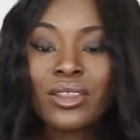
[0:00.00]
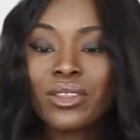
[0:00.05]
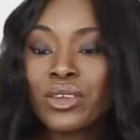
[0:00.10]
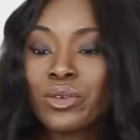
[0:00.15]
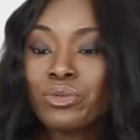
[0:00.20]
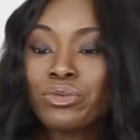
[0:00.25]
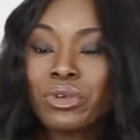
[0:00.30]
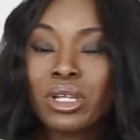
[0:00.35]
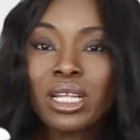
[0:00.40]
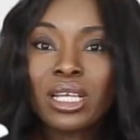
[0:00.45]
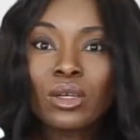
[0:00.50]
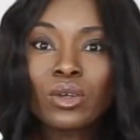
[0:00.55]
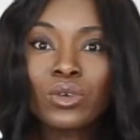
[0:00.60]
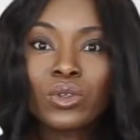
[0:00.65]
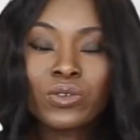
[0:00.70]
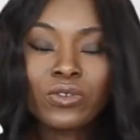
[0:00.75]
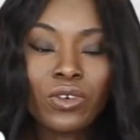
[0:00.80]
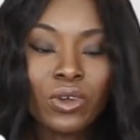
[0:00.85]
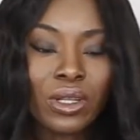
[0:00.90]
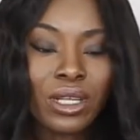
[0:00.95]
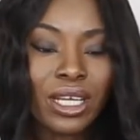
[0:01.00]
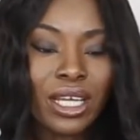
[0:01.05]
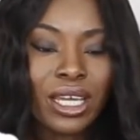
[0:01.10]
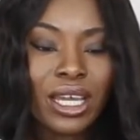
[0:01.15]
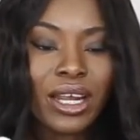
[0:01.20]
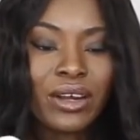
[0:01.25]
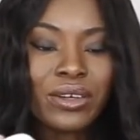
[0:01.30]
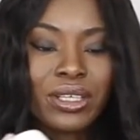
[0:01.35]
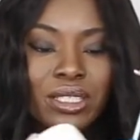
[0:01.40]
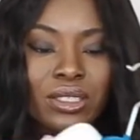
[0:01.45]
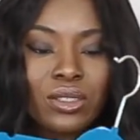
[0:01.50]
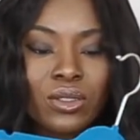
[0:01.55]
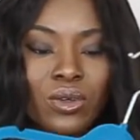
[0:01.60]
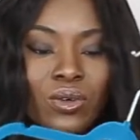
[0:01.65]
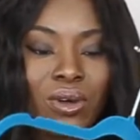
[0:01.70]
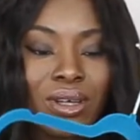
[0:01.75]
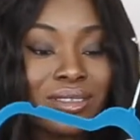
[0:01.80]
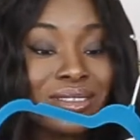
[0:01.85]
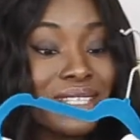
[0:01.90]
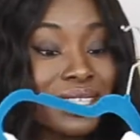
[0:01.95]
They're really good for layering.
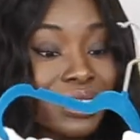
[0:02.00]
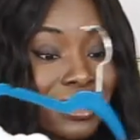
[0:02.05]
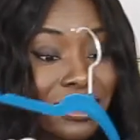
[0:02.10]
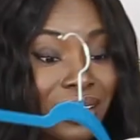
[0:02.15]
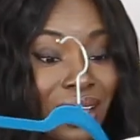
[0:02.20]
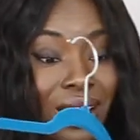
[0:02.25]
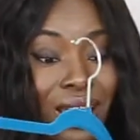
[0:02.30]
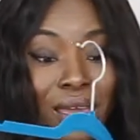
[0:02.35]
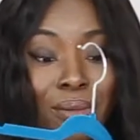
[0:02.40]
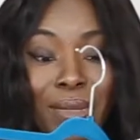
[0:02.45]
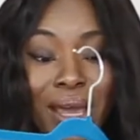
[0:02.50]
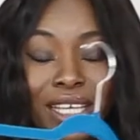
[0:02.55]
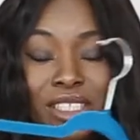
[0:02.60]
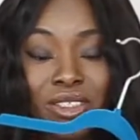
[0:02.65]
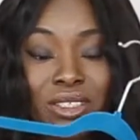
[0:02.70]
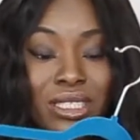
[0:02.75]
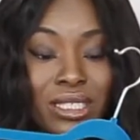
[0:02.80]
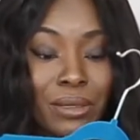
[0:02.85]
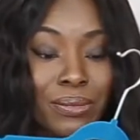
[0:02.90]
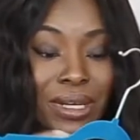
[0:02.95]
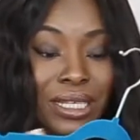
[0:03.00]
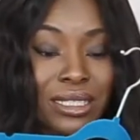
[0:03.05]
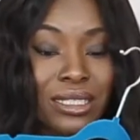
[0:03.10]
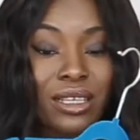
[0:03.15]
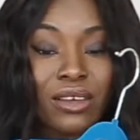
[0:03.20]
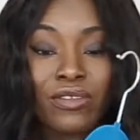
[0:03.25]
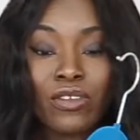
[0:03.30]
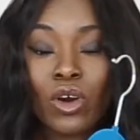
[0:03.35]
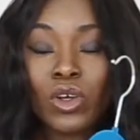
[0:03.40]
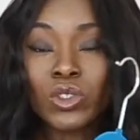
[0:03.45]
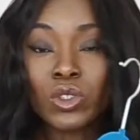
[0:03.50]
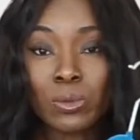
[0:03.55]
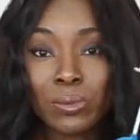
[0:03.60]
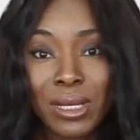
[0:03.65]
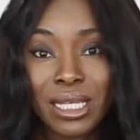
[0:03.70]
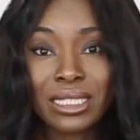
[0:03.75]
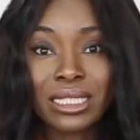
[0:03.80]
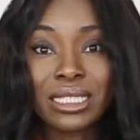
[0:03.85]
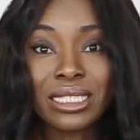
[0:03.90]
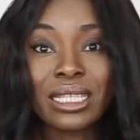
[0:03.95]
So this time I just see myself
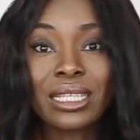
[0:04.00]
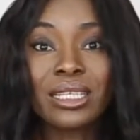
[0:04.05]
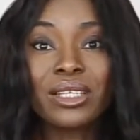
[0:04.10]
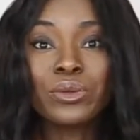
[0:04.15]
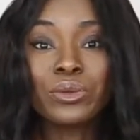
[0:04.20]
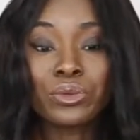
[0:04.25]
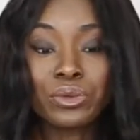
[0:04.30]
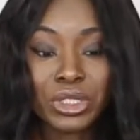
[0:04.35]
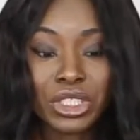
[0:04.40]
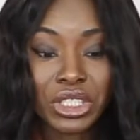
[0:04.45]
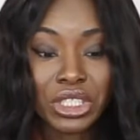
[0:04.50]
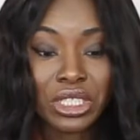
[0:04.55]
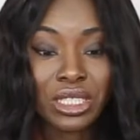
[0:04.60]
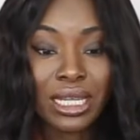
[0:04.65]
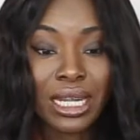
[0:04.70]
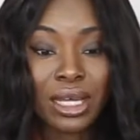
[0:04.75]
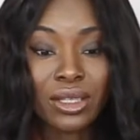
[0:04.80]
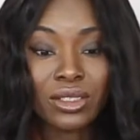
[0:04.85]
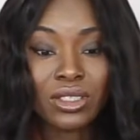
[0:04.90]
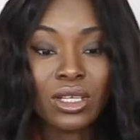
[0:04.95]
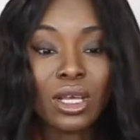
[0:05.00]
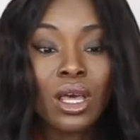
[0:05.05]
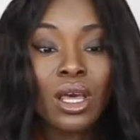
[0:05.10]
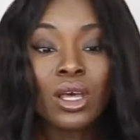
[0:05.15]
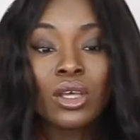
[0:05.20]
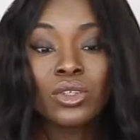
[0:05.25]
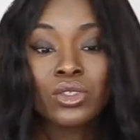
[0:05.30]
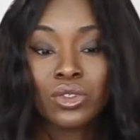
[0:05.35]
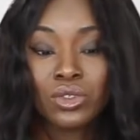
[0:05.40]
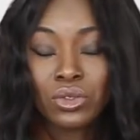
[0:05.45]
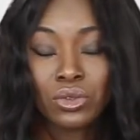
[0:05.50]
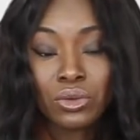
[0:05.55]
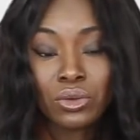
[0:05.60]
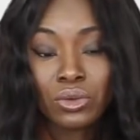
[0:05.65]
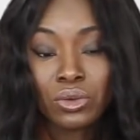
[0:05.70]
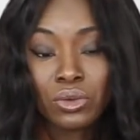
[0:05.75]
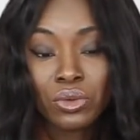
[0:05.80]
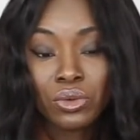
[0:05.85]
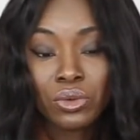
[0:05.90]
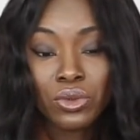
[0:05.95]
automatically reaching out
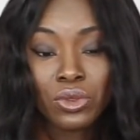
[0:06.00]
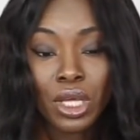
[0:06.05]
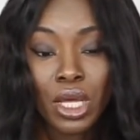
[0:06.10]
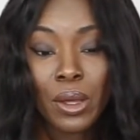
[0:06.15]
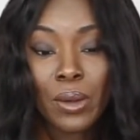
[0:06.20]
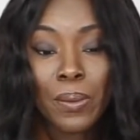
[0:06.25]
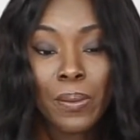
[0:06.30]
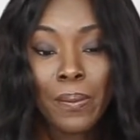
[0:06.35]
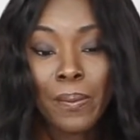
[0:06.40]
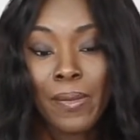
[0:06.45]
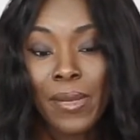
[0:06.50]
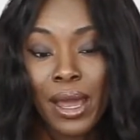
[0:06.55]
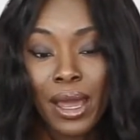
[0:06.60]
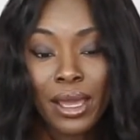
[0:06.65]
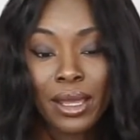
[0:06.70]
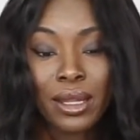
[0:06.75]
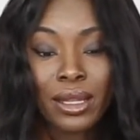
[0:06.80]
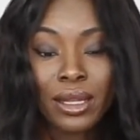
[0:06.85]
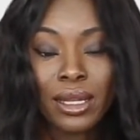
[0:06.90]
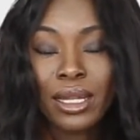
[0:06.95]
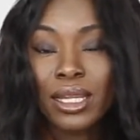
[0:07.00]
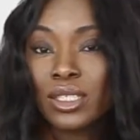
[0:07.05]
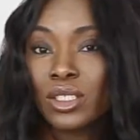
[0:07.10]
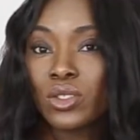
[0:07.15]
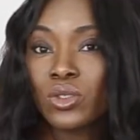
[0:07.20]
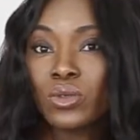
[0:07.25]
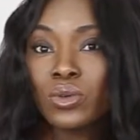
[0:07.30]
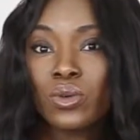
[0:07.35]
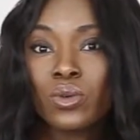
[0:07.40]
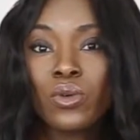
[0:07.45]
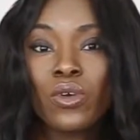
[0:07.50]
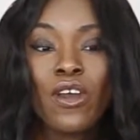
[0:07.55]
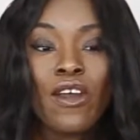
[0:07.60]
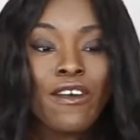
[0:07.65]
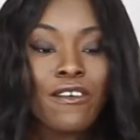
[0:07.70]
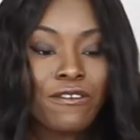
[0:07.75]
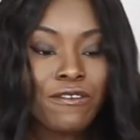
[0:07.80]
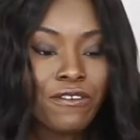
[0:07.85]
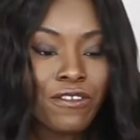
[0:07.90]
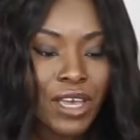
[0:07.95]
to my little
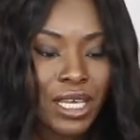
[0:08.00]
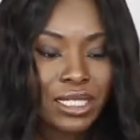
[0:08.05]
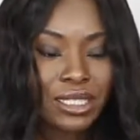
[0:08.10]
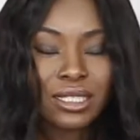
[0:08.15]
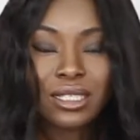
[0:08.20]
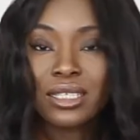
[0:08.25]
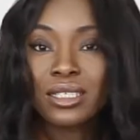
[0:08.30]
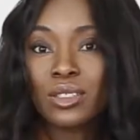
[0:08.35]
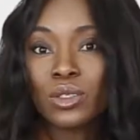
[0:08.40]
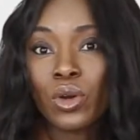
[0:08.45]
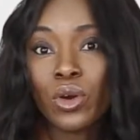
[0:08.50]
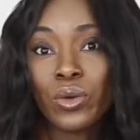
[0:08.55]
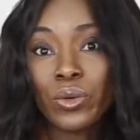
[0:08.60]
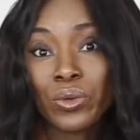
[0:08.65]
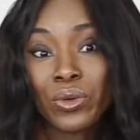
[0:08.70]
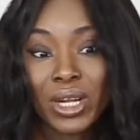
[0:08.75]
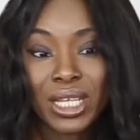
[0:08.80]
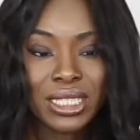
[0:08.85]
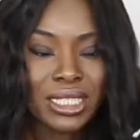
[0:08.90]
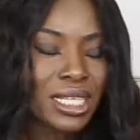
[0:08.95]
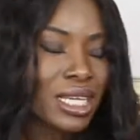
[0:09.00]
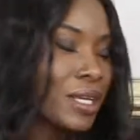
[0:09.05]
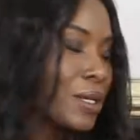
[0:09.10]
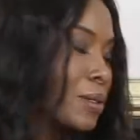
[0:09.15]
vesties already.